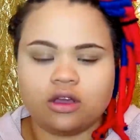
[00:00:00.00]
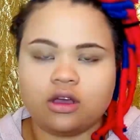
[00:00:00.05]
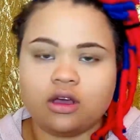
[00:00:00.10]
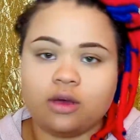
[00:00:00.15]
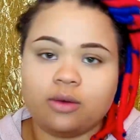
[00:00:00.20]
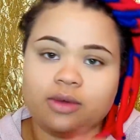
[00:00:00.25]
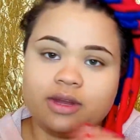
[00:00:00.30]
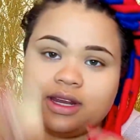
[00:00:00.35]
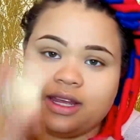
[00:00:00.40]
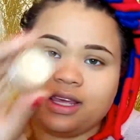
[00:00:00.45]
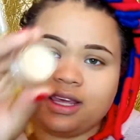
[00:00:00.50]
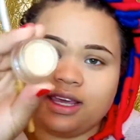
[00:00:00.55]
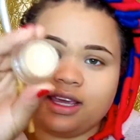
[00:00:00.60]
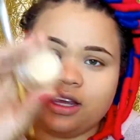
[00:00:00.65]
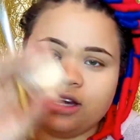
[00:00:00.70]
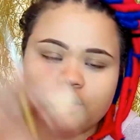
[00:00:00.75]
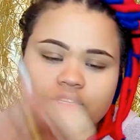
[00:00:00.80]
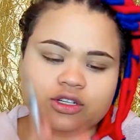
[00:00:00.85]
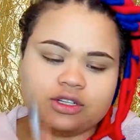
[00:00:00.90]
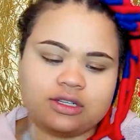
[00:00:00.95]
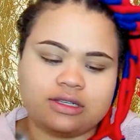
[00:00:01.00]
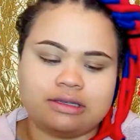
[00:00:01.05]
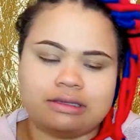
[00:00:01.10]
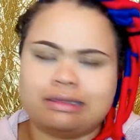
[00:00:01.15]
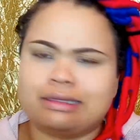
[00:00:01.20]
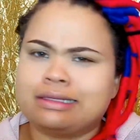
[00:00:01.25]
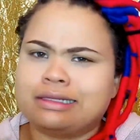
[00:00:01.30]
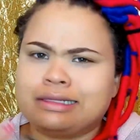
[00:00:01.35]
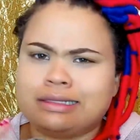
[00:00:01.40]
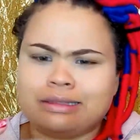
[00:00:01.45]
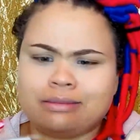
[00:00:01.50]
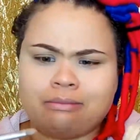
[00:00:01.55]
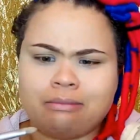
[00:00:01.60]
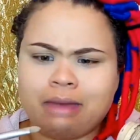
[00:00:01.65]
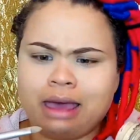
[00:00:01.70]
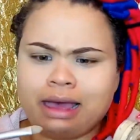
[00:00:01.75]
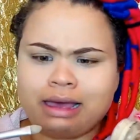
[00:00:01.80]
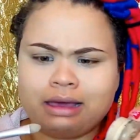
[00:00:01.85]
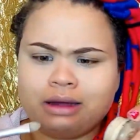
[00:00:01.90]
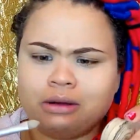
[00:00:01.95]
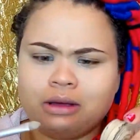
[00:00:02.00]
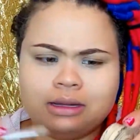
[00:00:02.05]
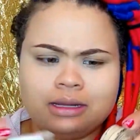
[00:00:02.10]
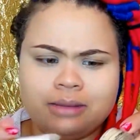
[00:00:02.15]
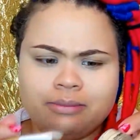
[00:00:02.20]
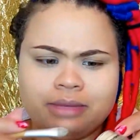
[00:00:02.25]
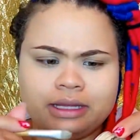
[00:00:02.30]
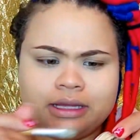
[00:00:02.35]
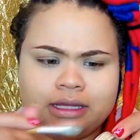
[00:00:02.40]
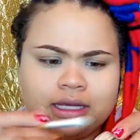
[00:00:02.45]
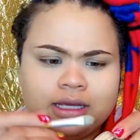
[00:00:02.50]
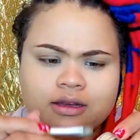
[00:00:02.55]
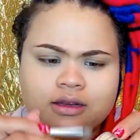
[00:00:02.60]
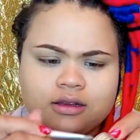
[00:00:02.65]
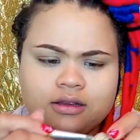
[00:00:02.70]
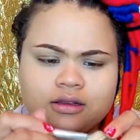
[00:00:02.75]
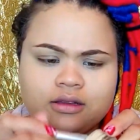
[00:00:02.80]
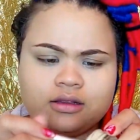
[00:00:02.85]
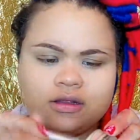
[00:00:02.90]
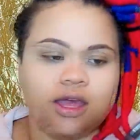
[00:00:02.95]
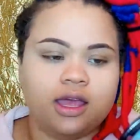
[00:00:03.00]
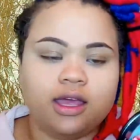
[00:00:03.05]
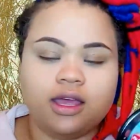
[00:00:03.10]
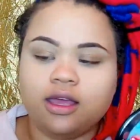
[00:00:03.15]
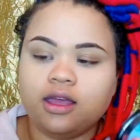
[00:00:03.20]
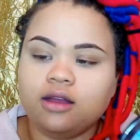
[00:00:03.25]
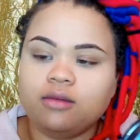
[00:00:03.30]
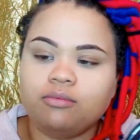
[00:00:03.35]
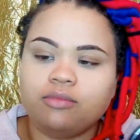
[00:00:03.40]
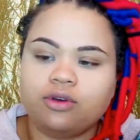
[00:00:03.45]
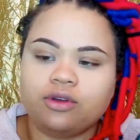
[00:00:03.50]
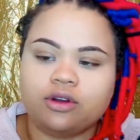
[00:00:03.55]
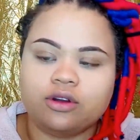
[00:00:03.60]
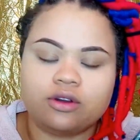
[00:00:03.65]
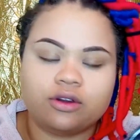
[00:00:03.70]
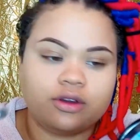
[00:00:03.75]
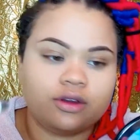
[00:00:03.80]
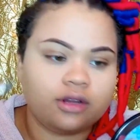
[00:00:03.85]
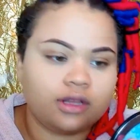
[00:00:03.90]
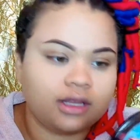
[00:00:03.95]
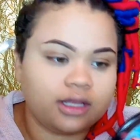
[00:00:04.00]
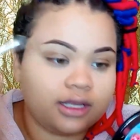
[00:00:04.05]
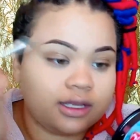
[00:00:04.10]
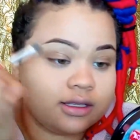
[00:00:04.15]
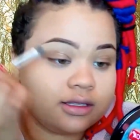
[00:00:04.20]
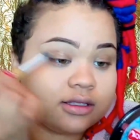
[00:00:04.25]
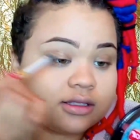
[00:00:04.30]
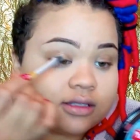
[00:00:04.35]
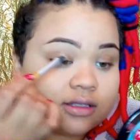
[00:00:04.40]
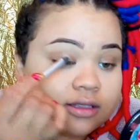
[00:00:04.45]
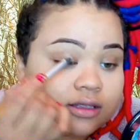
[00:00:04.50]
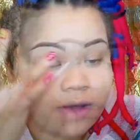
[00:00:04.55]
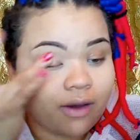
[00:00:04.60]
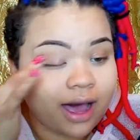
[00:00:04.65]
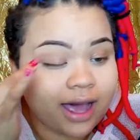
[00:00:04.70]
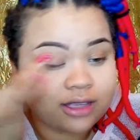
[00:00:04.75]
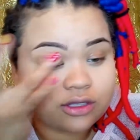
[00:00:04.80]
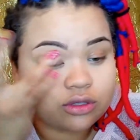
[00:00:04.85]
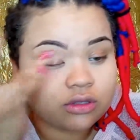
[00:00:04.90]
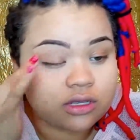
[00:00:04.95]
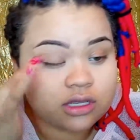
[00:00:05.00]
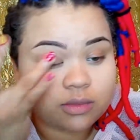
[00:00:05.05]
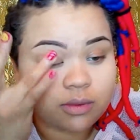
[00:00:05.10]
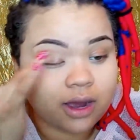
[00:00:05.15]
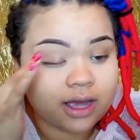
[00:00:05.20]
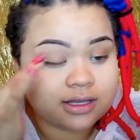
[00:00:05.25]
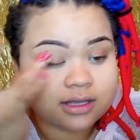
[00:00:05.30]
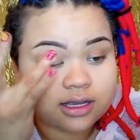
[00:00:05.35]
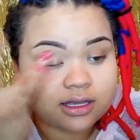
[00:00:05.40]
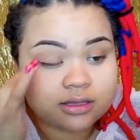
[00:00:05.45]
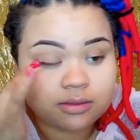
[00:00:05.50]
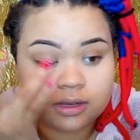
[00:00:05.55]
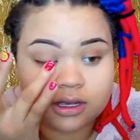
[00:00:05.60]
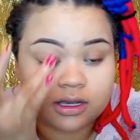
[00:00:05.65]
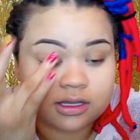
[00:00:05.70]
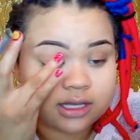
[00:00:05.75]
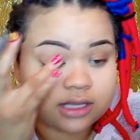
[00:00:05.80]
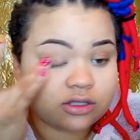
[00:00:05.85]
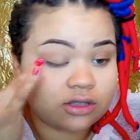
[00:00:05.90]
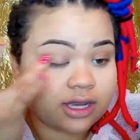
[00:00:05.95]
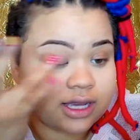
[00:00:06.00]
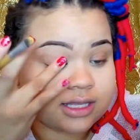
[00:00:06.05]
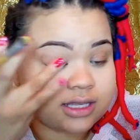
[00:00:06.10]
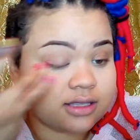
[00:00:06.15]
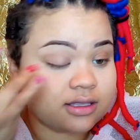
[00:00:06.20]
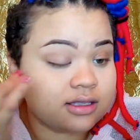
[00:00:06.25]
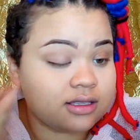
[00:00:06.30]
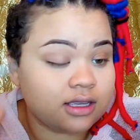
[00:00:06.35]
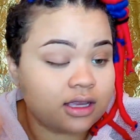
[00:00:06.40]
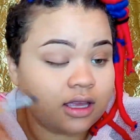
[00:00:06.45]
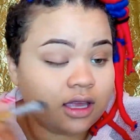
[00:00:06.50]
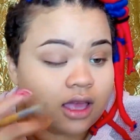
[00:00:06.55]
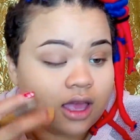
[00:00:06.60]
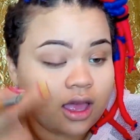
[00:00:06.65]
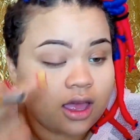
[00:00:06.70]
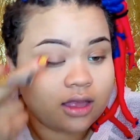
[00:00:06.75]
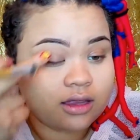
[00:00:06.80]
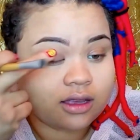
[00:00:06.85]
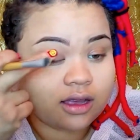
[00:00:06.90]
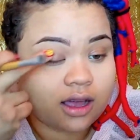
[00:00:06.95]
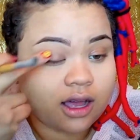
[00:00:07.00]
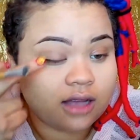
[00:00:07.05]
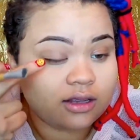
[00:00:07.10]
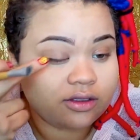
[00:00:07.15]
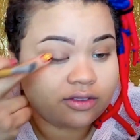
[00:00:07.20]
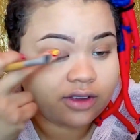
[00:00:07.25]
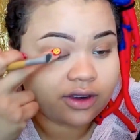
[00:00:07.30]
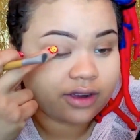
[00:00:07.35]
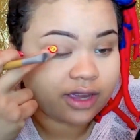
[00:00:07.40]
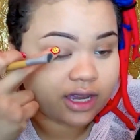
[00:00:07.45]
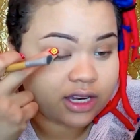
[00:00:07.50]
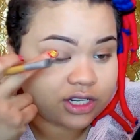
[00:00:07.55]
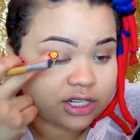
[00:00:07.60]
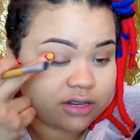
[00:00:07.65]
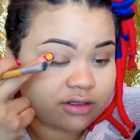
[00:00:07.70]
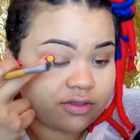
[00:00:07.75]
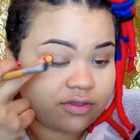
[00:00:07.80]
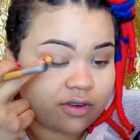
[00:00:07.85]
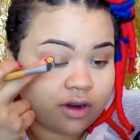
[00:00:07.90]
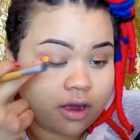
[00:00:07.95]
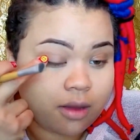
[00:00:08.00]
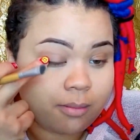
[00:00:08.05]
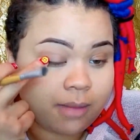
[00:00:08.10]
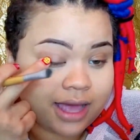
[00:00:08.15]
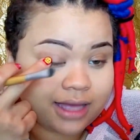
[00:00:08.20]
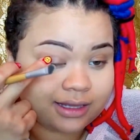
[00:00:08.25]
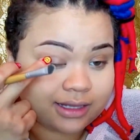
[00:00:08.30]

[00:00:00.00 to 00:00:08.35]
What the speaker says: go in here, just smack it all up in there, and put it on your lids. Now, I do this process because, as you guys can see, the color variation from my